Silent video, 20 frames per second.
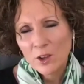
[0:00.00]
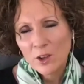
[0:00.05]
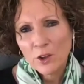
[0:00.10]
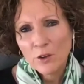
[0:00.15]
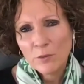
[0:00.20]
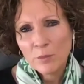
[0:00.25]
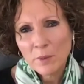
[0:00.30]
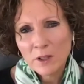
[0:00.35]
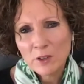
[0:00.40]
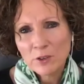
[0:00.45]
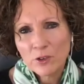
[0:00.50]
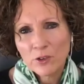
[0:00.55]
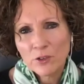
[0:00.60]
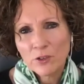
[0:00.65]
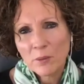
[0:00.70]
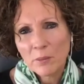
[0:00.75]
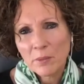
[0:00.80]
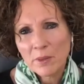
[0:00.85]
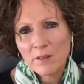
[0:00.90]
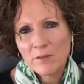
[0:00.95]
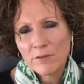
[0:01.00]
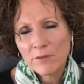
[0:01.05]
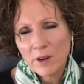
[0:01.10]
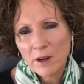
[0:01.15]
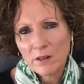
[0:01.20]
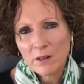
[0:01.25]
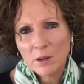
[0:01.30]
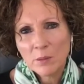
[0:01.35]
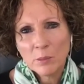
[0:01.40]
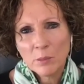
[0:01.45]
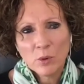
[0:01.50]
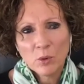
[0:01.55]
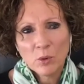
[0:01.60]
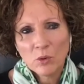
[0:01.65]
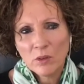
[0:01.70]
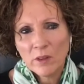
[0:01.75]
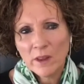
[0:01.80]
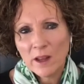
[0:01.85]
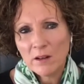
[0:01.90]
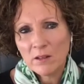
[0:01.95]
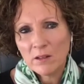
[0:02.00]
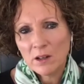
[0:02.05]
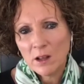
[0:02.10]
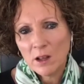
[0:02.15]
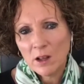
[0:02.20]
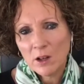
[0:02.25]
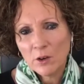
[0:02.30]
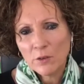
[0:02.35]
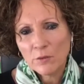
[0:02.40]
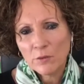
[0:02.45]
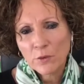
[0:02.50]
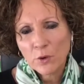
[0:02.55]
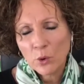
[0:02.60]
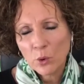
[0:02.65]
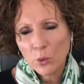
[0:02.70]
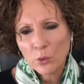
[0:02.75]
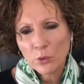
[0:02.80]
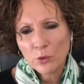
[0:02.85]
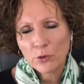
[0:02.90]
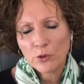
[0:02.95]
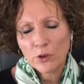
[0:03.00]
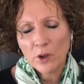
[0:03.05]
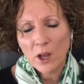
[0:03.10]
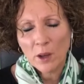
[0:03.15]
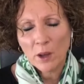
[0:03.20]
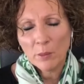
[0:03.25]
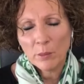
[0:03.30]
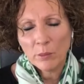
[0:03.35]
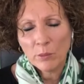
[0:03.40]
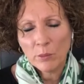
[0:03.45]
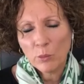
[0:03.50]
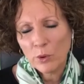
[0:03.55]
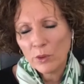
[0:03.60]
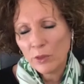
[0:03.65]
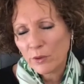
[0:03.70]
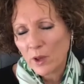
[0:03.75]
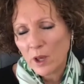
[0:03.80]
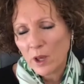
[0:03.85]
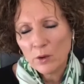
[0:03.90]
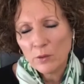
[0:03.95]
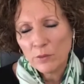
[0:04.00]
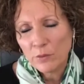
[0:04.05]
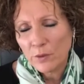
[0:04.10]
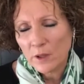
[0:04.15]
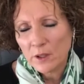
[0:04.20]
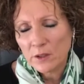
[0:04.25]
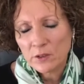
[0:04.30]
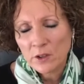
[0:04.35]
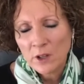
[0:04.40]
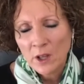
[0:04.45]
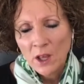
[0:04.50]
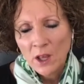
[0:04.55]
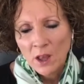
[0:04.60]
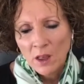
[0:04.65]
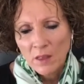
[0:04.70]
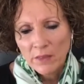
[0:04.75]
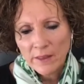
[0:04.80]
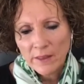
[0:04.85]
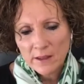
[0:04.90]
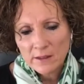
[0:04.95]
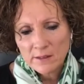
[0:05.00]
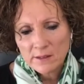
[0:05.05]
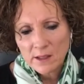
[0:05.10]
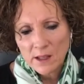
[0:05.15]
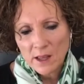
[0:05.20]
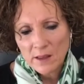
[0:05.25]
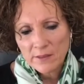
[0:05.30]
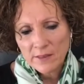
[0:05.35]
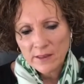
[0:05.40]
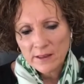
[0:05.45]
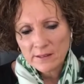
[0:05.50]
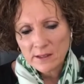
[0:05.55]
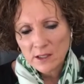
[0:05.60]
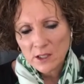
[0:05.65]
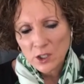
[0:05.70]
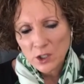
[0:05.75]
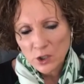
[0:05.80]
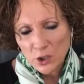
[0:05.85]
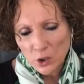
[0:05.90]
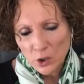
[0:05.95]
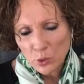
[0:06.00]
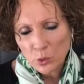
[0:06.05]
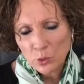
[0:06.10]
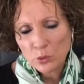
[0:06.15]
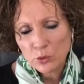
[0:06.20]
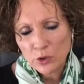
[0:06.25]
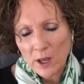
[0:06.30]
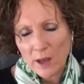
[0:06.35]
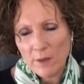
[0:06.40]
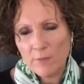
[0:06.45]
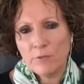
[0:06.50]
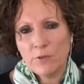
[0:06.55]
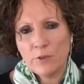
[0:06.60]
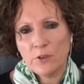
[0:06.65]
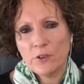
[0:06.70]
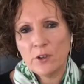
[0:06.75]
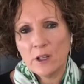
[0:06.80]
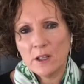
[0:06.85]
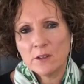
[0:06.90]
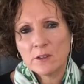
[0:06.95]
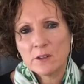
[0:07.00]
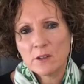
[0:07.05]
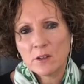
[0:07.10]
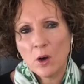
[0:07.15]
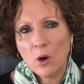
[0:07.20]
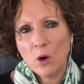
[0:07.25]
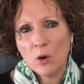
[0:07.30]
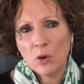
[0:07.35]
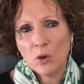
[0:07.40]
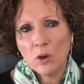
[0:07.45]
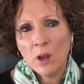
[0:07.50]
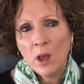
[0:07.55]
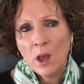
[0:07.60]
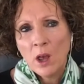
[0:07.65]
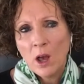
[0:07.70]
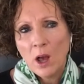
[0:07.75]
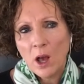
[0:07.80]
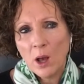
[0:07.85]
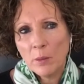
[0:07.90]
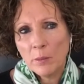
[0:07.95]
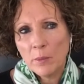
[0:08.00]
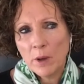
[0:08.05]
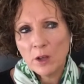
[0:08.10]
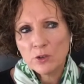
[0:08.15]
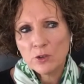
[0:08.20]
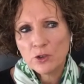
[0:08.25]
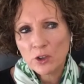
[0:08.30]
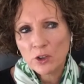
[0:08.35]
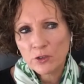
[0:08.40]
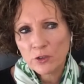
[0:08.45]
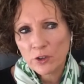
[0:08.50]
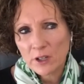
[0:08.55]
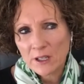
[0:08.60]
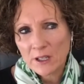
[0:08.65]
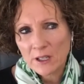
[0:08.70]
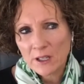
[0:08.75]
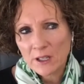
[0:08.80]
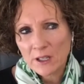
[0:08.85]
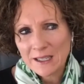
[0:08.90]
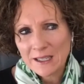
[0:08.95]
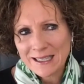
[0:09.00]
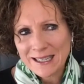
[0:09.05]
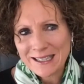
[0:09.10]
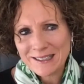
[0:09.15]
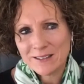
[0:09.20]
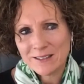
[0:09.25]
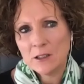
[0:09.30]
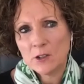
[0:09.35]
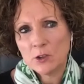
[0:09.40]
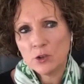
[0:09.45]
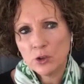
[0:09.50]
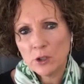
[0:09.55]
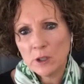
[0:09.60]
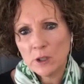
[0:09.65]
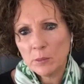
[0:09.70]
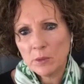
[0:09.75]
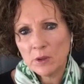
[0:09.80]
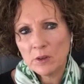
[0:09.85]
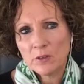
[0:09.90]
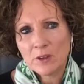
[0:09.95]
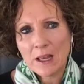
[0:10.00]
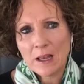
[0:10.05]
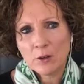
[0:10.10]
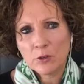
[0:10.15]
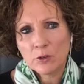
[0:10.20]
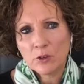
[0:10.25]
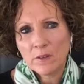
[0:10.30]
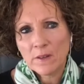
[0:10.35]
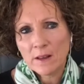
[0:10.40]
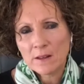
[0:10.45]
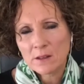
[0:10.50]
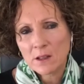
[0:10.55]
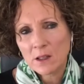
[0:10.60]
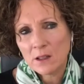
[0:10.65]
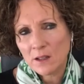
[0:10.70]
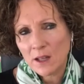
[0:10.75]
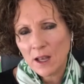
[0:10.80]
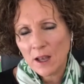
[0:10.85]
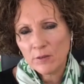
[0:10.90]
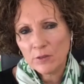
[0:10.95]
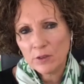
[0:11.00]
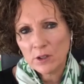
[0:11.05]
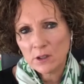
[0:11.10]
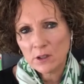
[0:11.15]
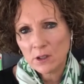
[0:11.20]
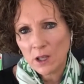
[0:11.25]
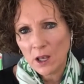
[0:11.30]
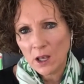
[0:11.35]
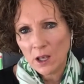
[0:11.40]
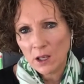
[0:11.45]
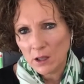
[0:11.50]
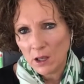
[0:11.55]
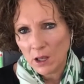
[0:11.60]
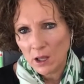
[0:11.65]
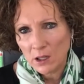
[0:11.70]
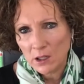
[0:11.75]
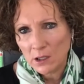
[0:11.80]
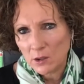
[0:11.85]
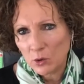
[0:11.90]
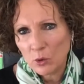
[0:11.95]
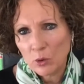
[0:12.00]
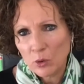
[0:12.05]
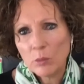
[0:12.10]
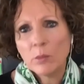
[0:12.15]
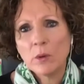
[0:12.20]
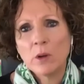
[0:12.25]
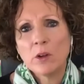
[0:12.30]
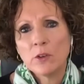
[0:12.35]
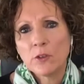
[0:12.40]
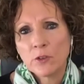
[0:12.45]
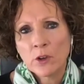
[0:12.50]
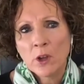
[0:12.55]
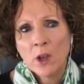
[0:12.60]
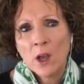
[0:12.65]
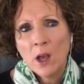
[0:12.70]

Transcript: you've mentioned something very important there, and of course, with COVID, there's a huge emphasis on just getting treatments out, and that's going to have an enormous